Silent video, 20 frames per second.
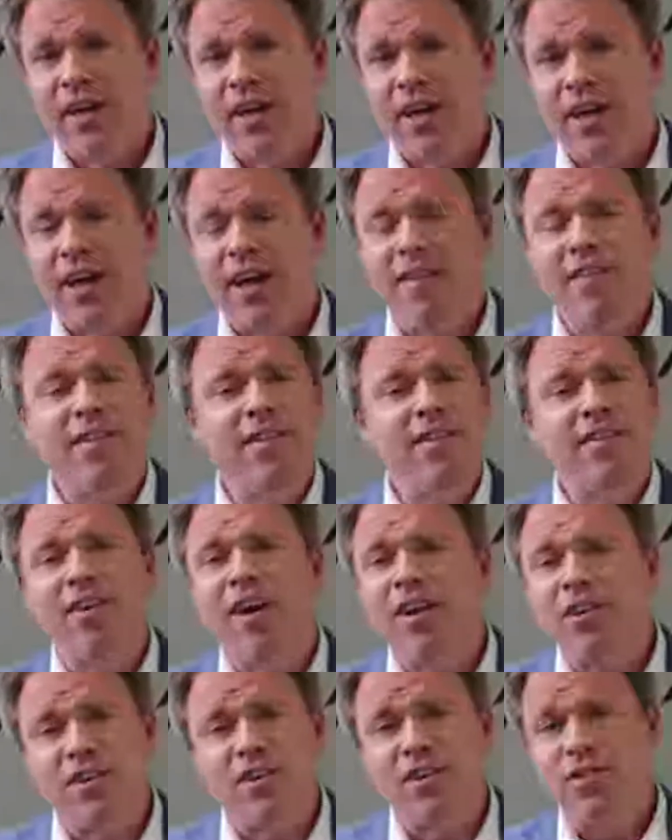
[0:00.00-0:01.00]
And this is
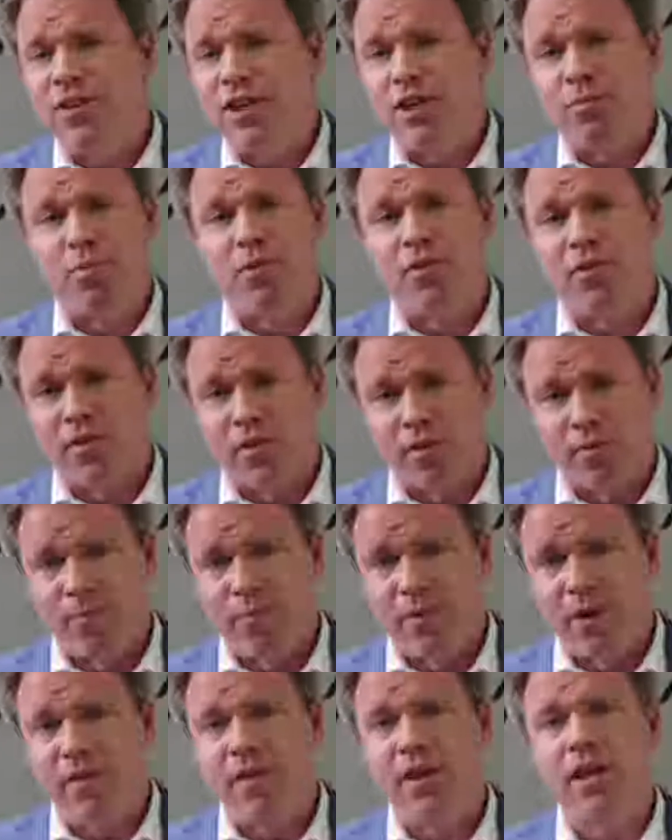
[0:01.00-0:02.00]
not just unique to Brazil.
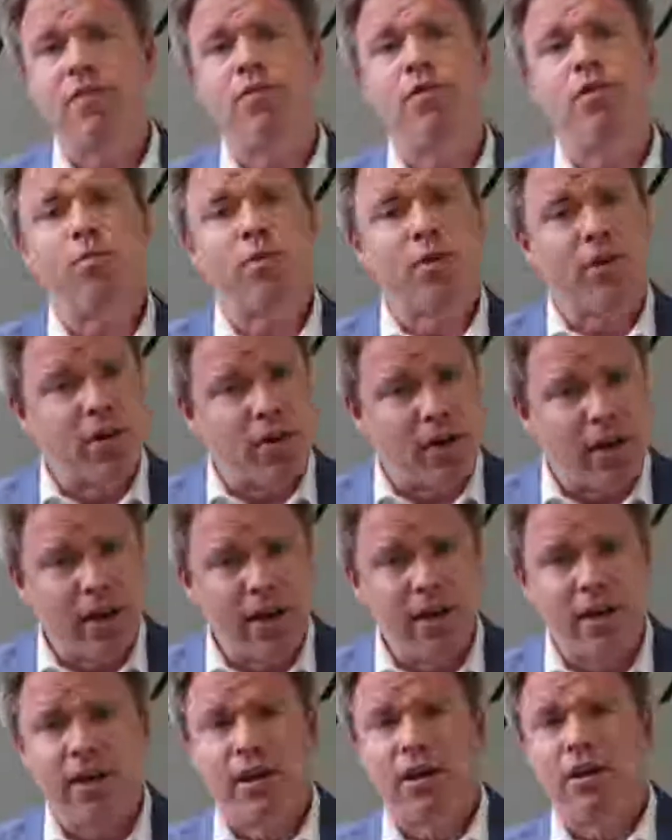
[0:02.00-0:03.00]
I think if you were to go to
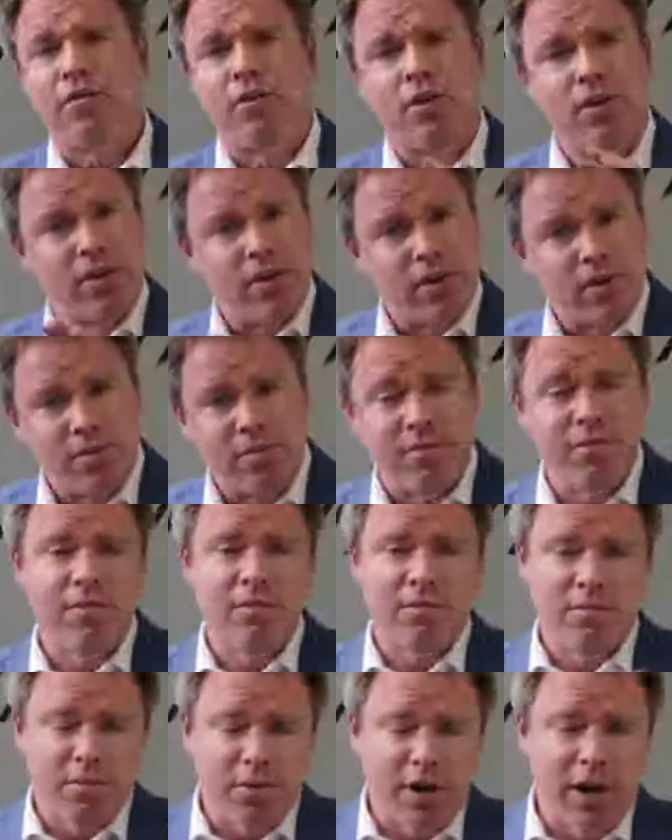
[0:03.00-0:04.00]
India, or if you go to
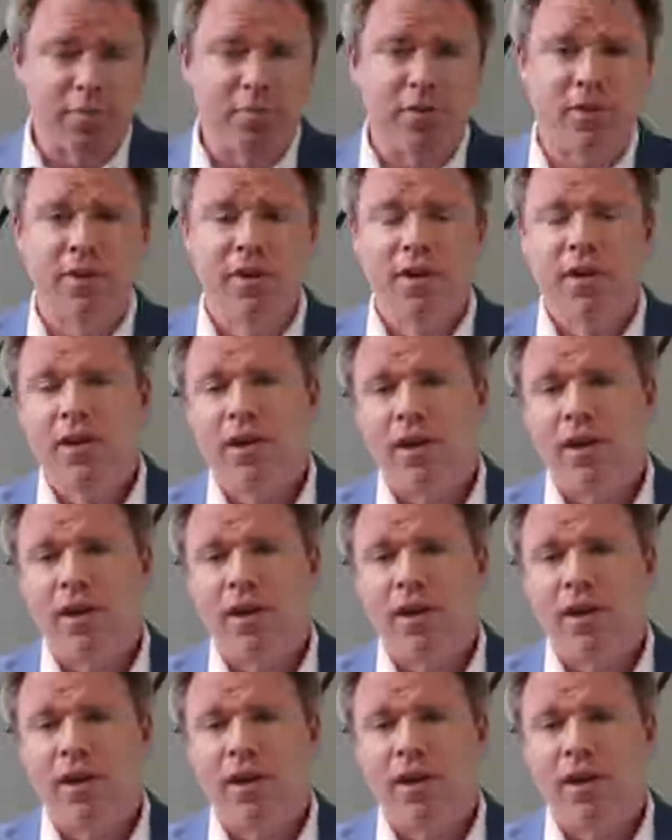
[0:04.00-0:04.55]
perhaps